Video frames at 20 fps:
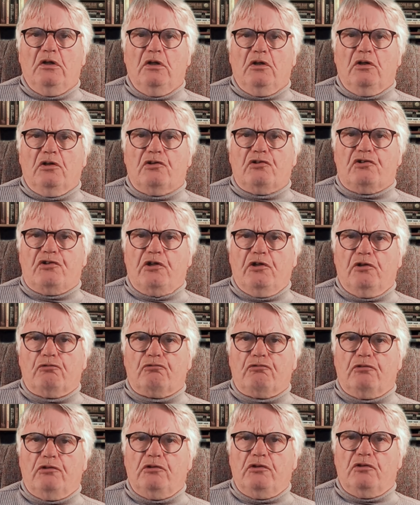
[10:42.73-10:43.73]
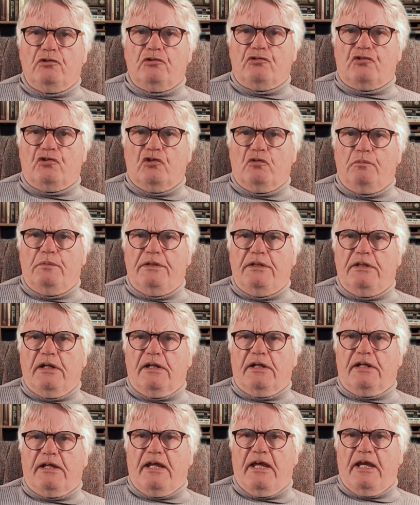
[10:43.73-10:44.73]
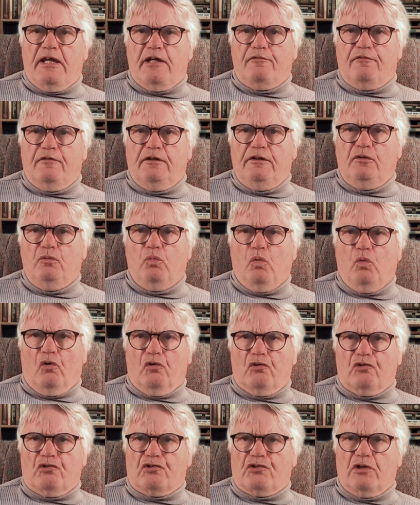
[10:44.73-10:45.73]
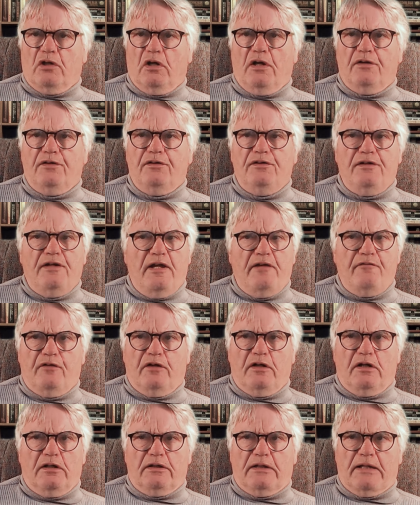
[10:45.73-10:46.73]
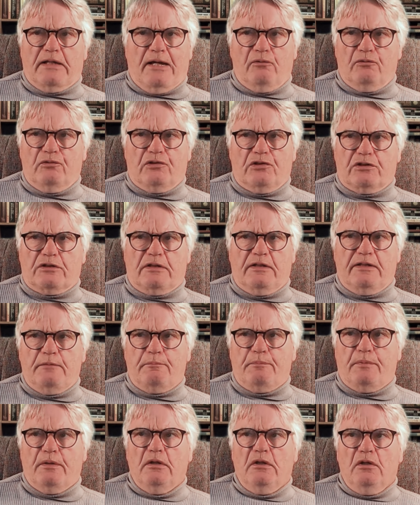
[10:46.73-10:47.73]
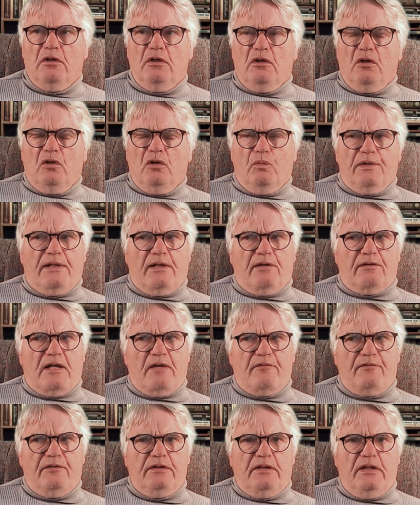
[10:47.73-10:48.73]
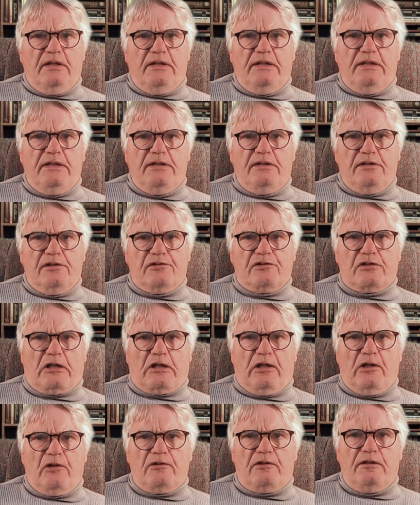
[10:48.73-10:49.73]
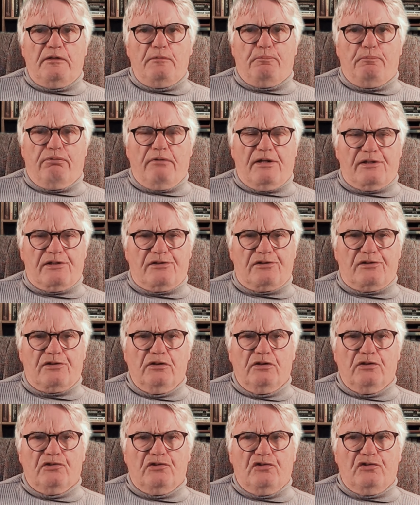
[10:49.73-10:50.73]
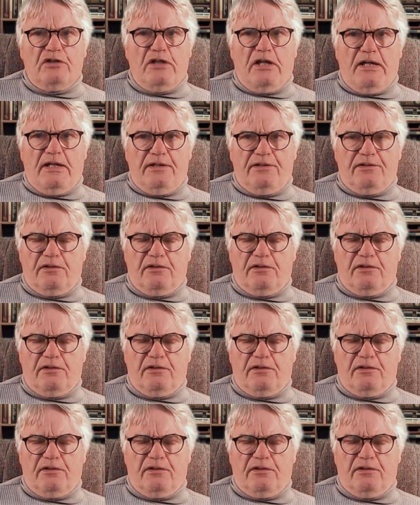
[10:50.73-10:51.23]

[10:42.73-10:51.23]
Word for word: Children should be carefully watched and never allowed to sleep without having their ears closely pressed to the head.